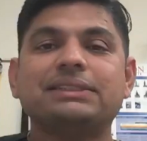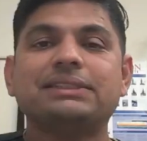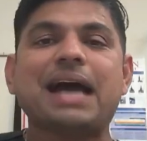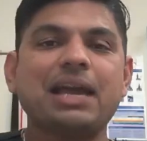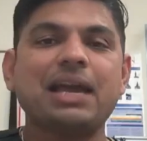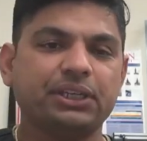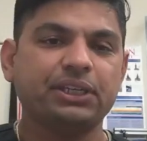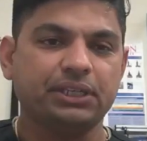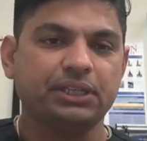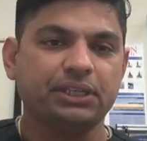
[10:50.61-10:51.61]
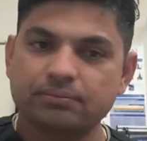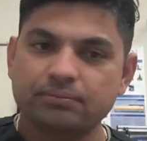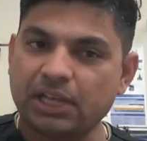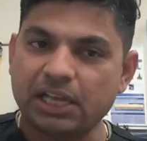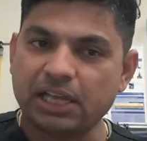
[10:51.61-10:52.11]
Diabetes,
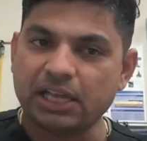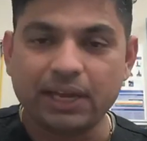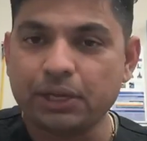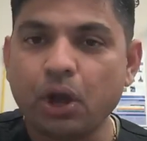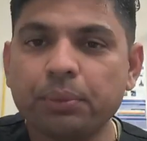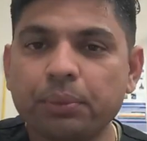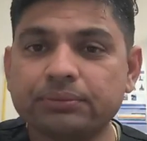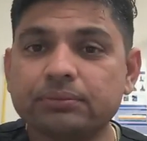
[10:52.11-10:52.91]
that's very common.